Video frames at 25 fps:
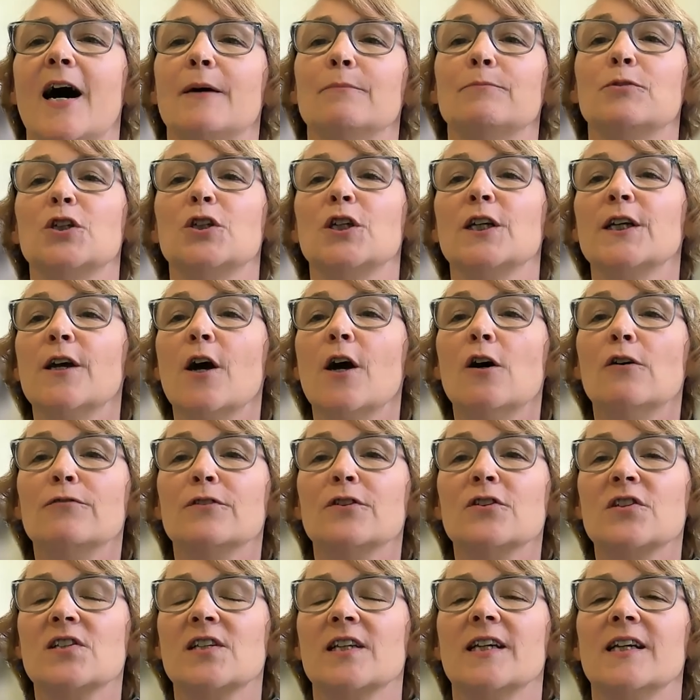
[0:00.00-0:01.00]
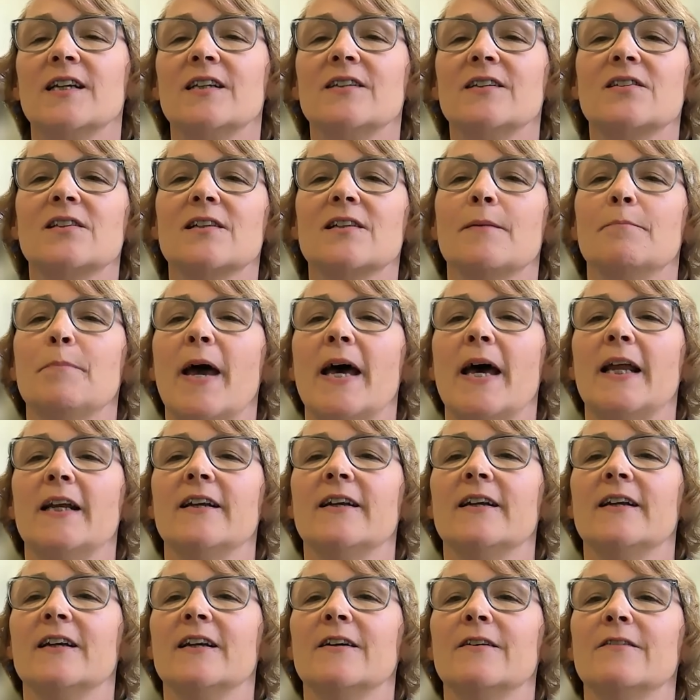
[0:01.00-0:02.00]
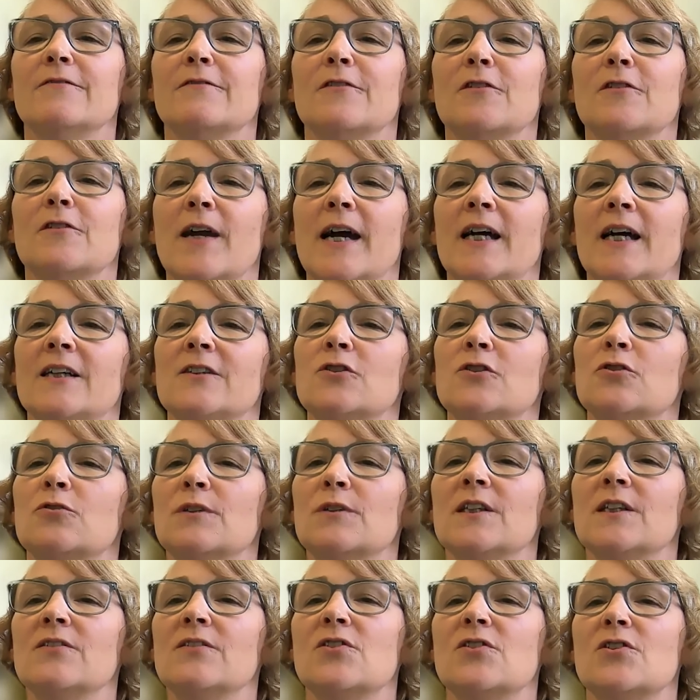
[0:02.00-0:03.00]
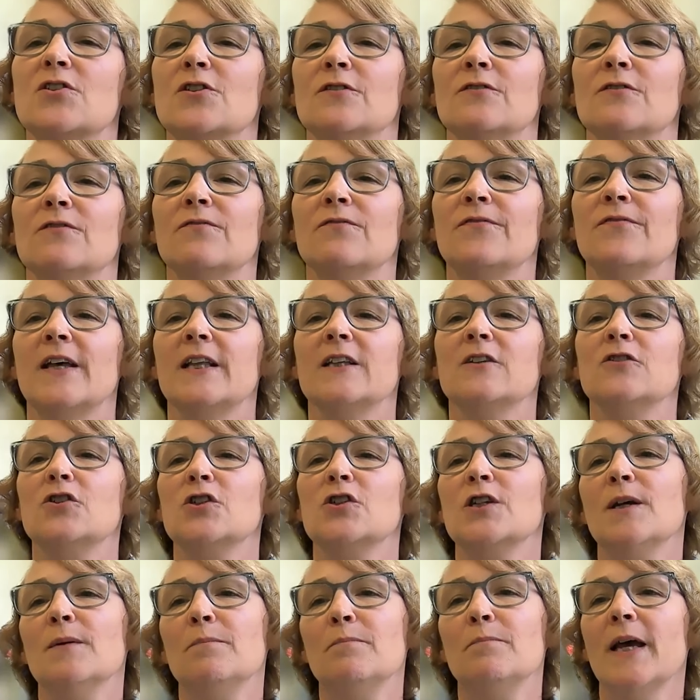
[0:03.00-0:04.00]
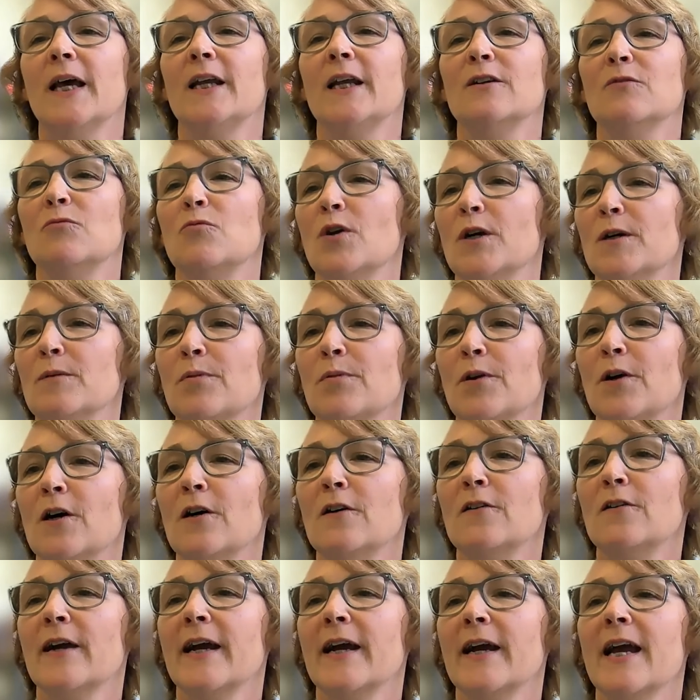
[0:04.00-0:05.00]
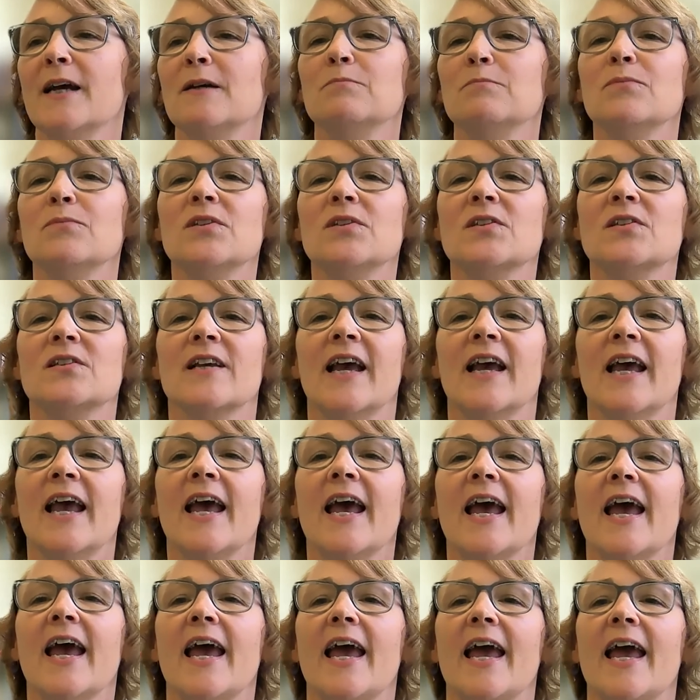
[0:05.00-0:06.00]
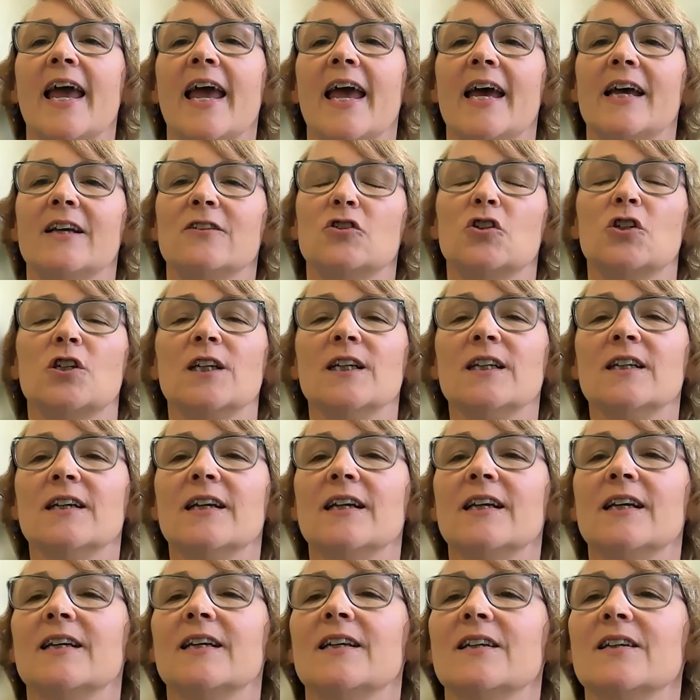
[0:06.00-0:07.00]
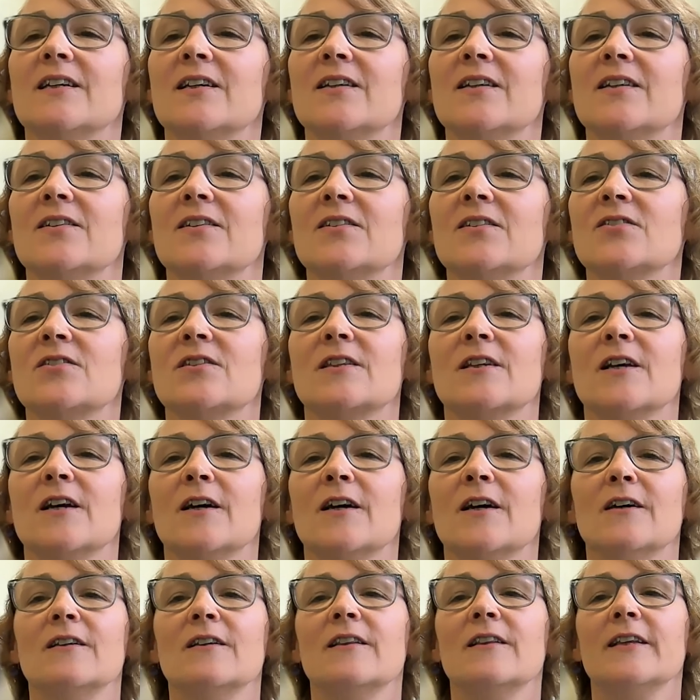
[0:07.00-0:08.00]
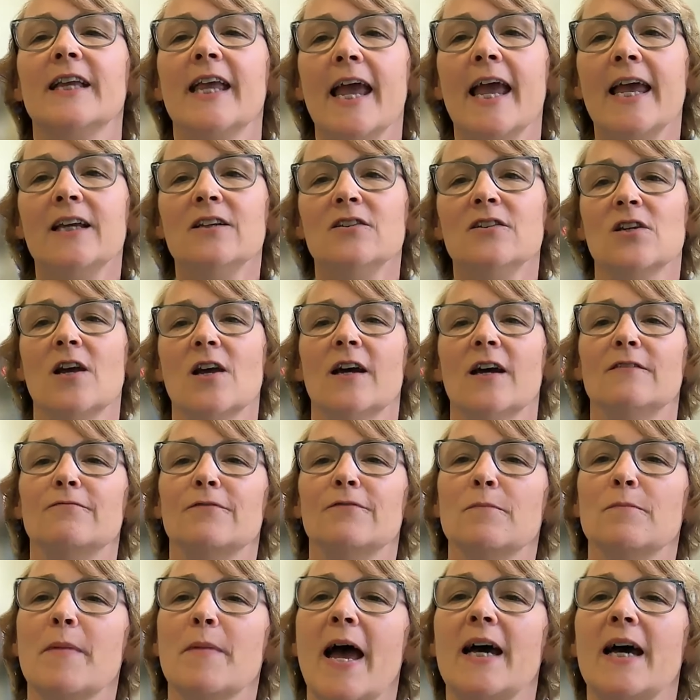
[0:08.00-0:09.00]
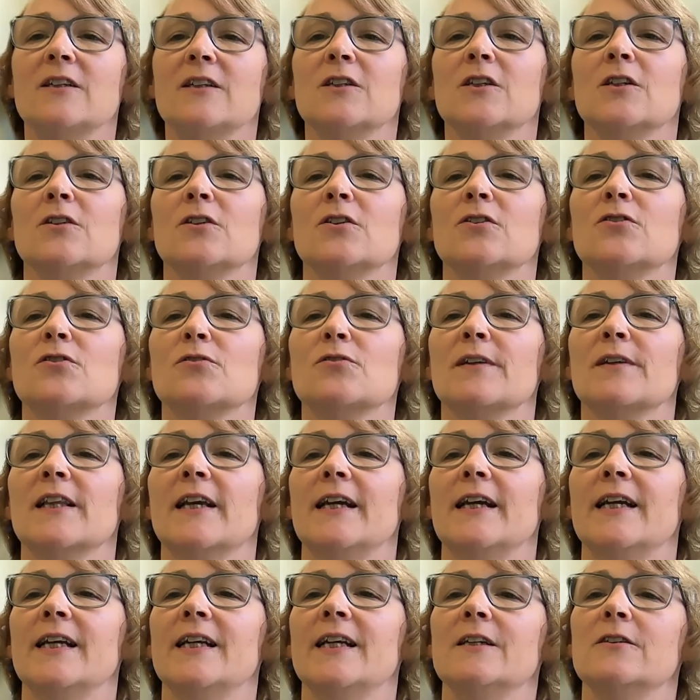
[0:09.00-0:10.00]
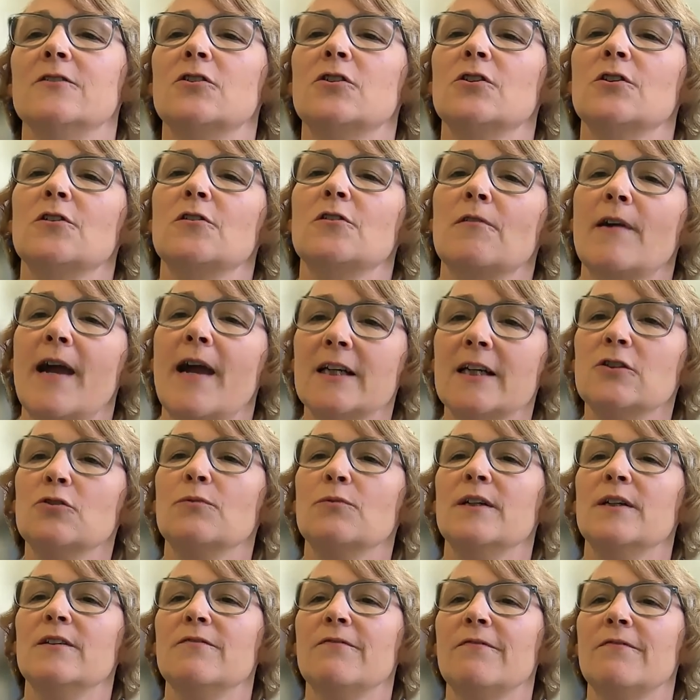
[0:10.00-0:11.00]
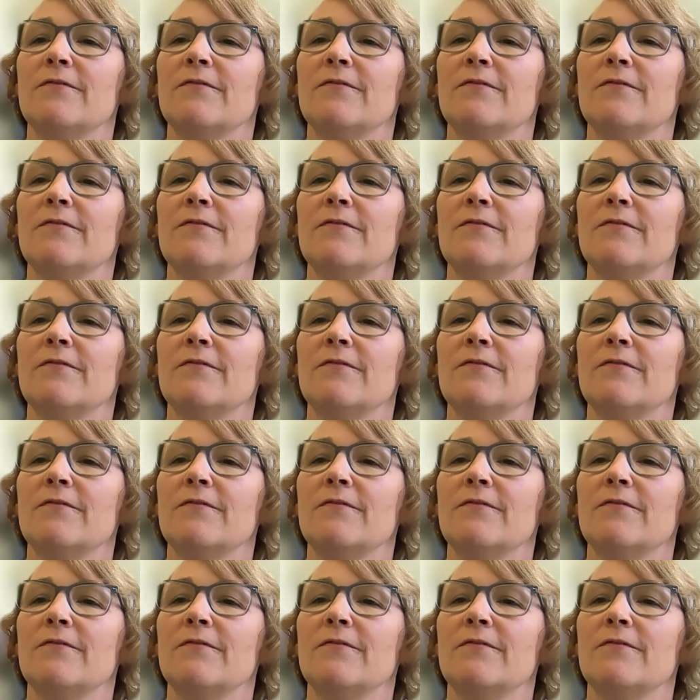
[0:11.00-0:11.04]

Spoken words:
She oversees competitive graduate student fellowship and award programs, and she is the liaison for matters relating to graduate